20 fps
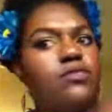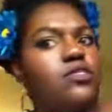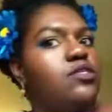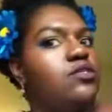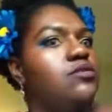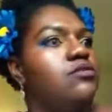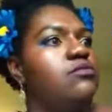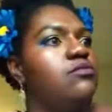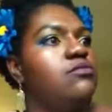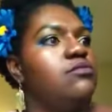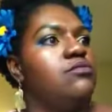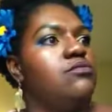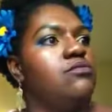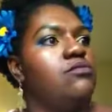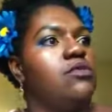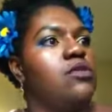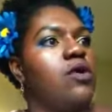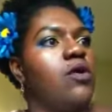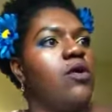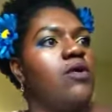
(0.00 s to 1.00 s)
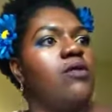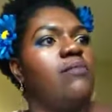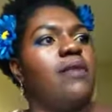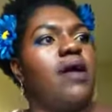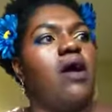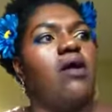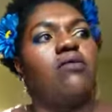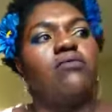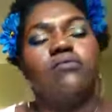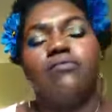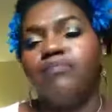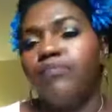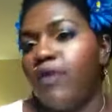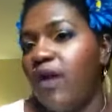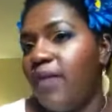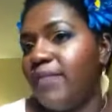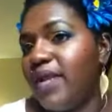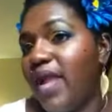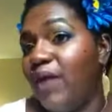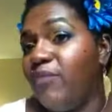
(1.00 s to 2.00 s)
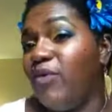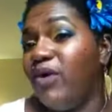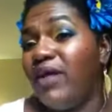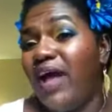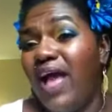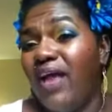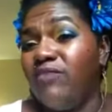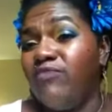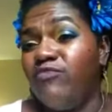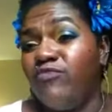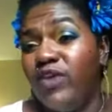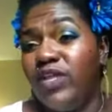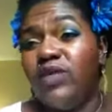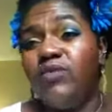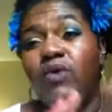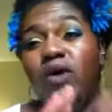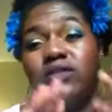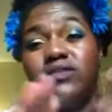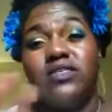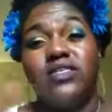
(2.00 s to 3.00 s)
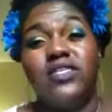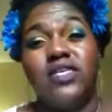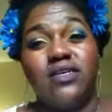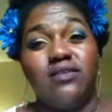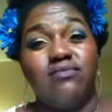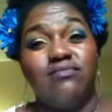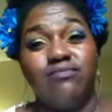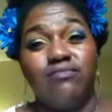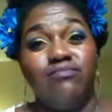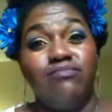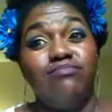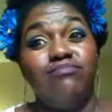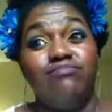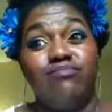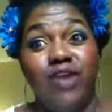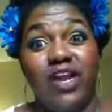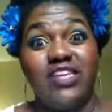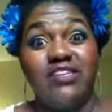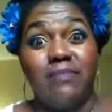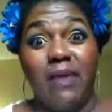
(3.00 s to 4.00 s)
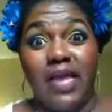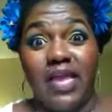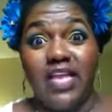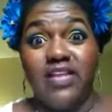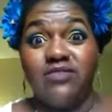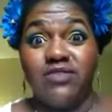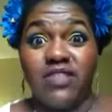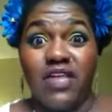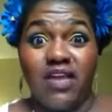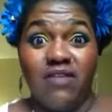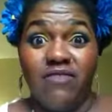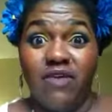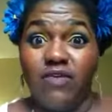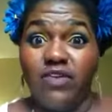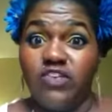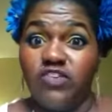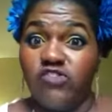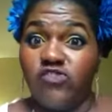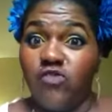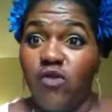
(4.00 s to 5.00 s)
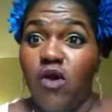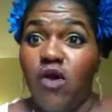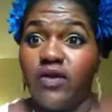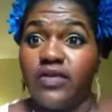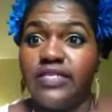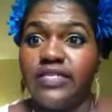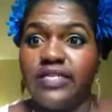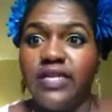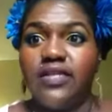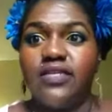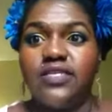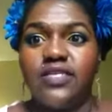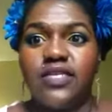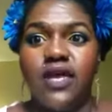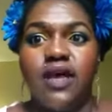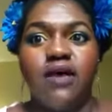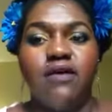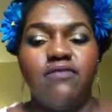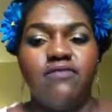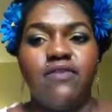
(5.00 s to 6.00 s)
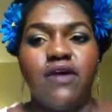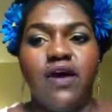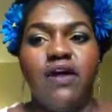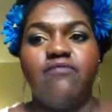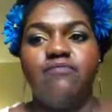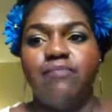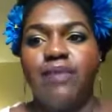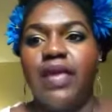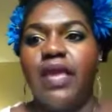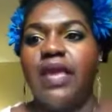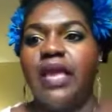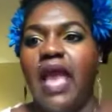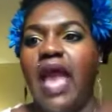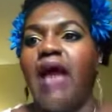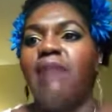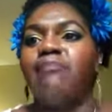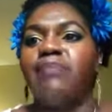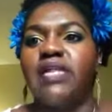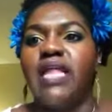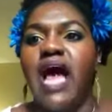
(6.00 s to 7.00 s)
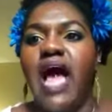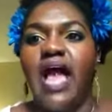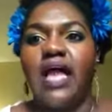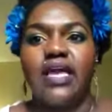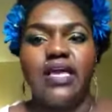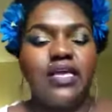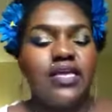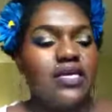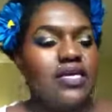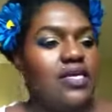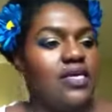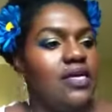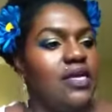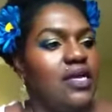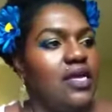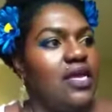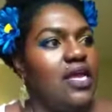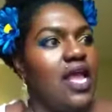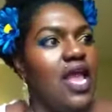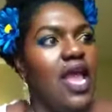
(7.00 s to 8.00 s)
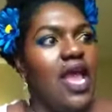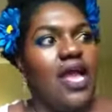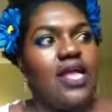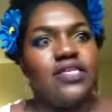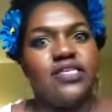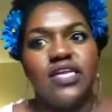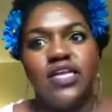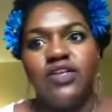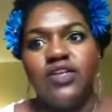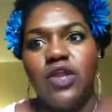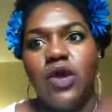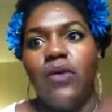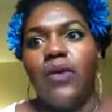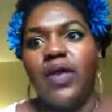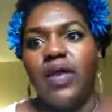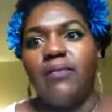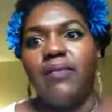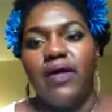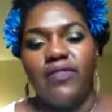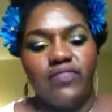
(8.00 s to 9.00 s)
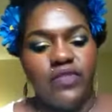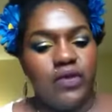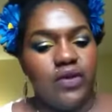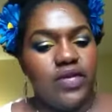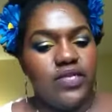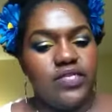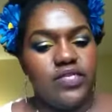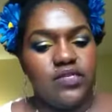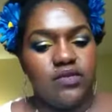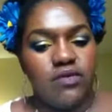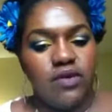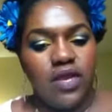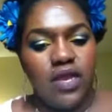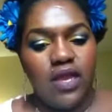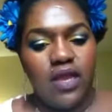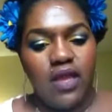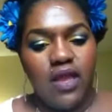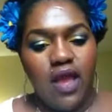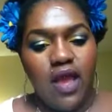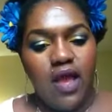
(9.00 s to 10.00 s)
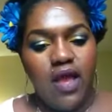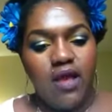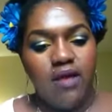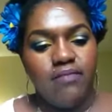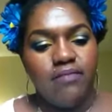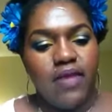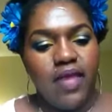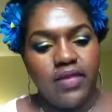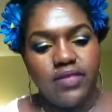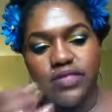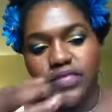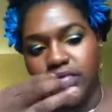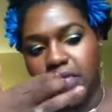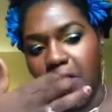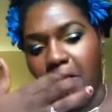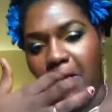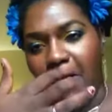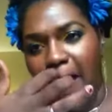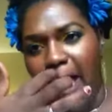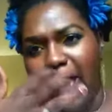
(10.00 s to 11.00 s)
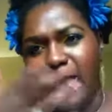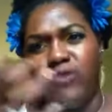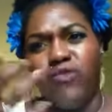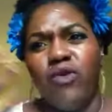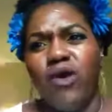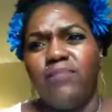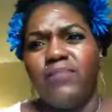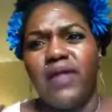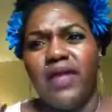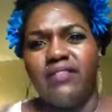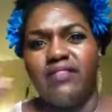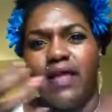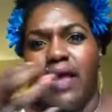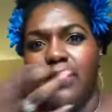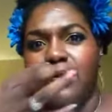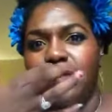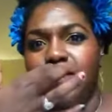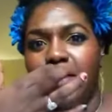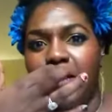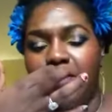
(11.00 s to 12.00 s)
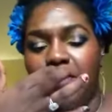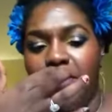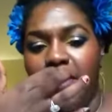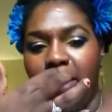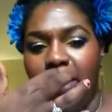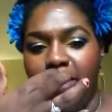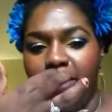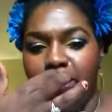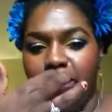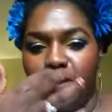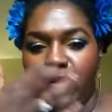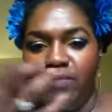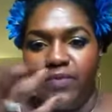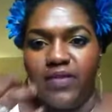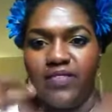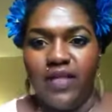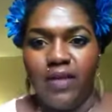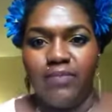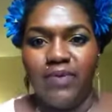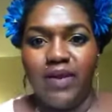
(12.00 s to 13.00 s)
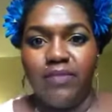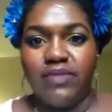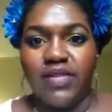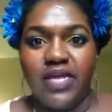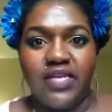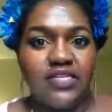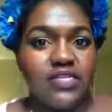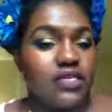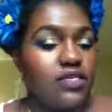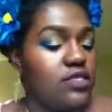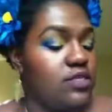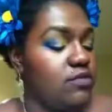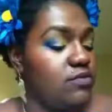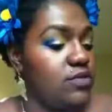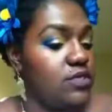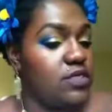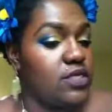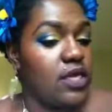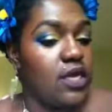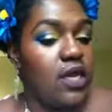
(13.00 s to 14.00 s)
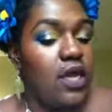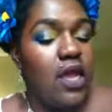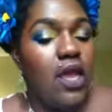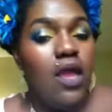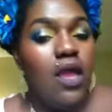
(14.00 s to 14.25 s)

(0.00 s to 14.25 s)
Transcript: to learn about I really want to raise my kids with like a very strong sense of being Black and knowing about their history, and so I grew up like that, and so I want my kids to grow up like that, but I'm lazy, so we'll see.